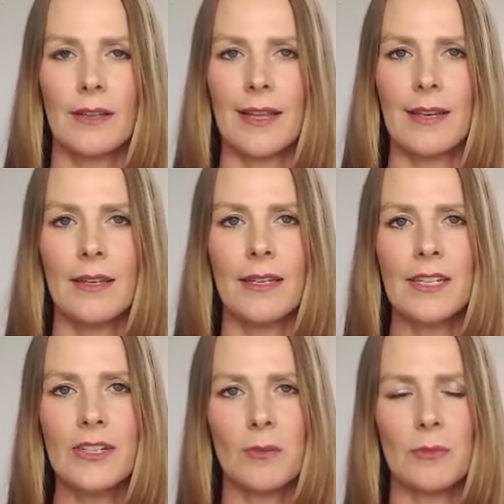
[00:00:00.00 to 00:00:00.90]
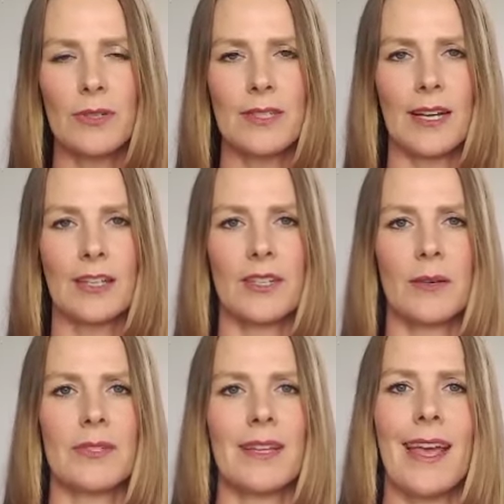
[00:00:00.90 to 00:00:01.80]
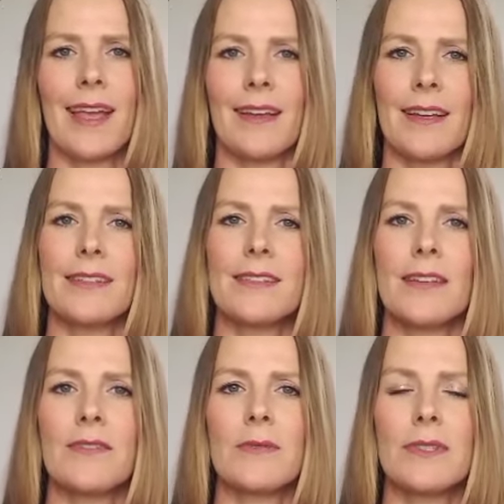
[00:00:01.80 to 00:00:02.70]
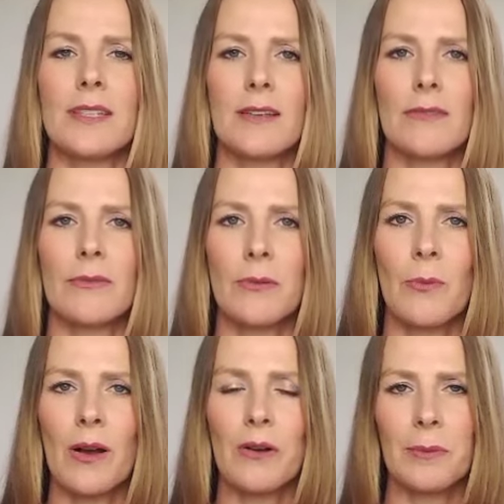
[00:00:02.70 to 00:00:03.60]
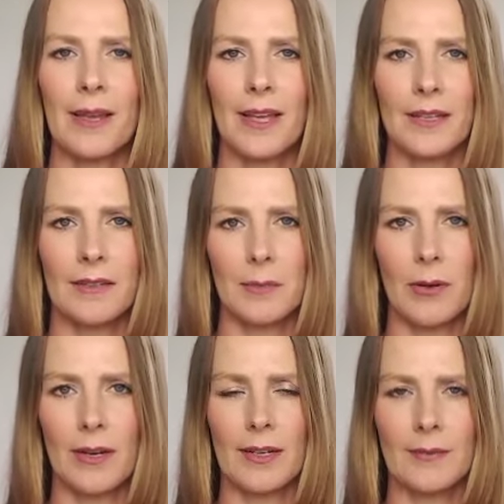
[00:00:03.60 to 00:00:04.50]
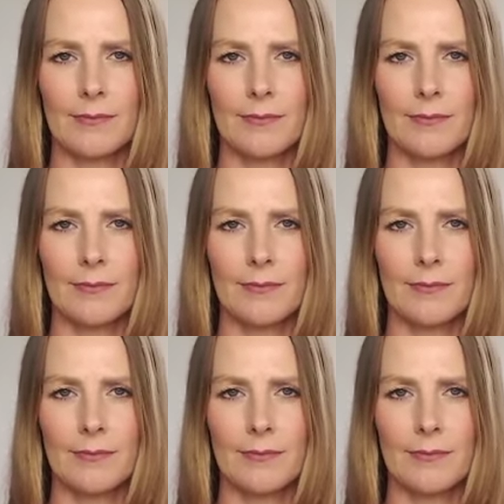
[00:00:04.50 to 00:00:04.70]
that knee-jerk protection, and we're saying, hey, it's safe to receive. We're welcoming it into the body,